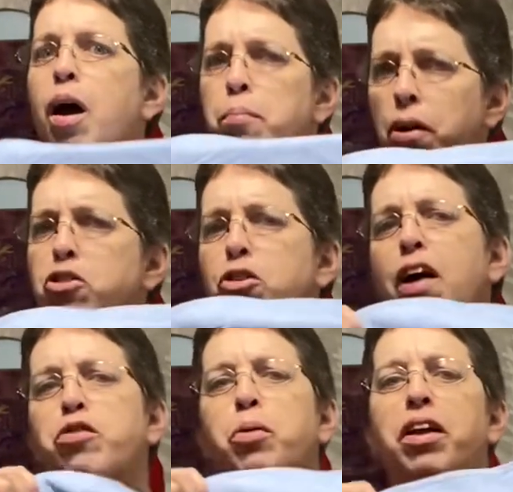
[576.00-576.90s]
Pretty sure
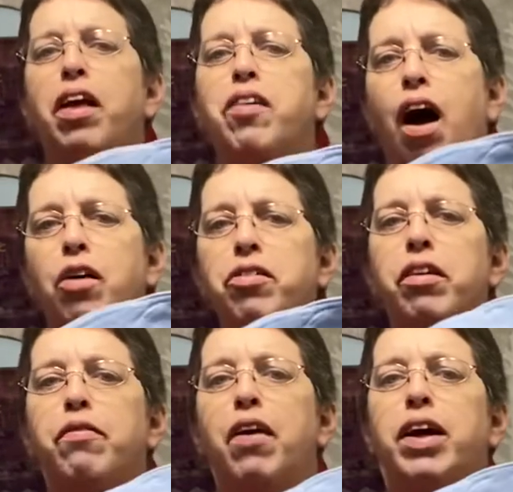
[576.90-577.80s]
that's what it is. I'll see
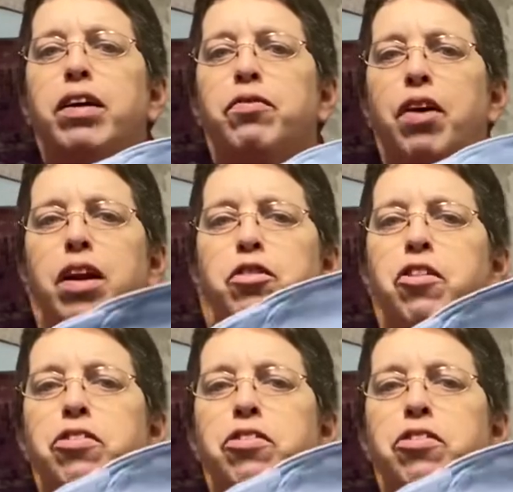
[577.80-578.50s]
if I can find if she